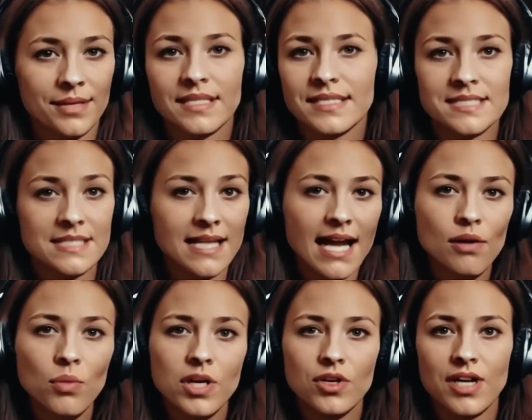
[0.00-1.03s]
because today
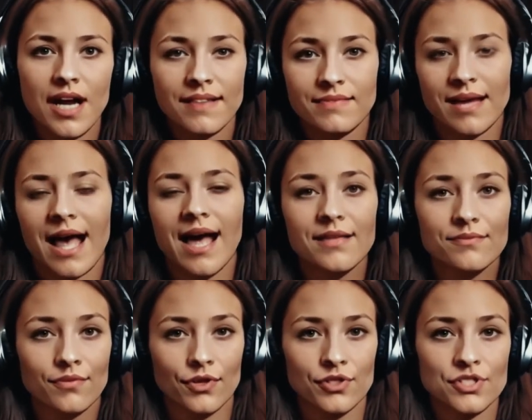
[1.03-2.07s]
we are diving
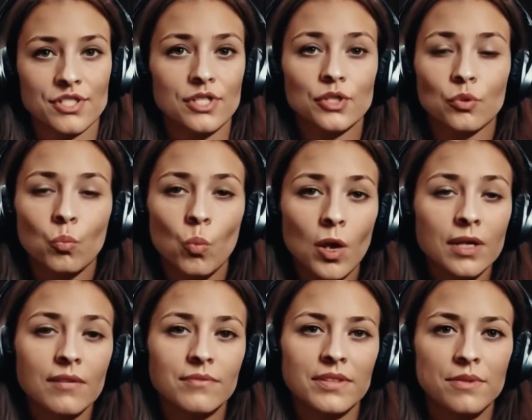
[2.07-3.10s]
headfirst into
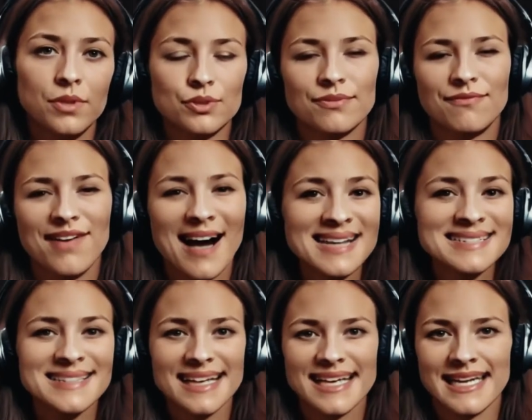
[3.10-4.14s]
one of the most
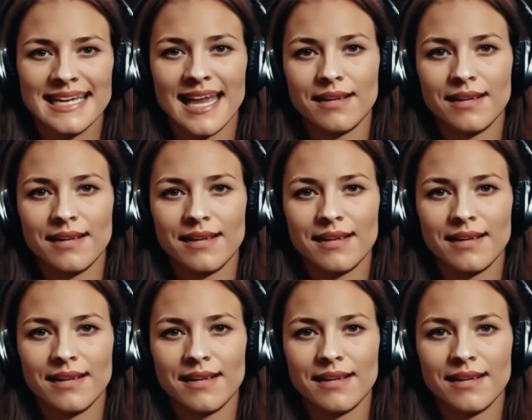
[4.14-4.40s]
fascinating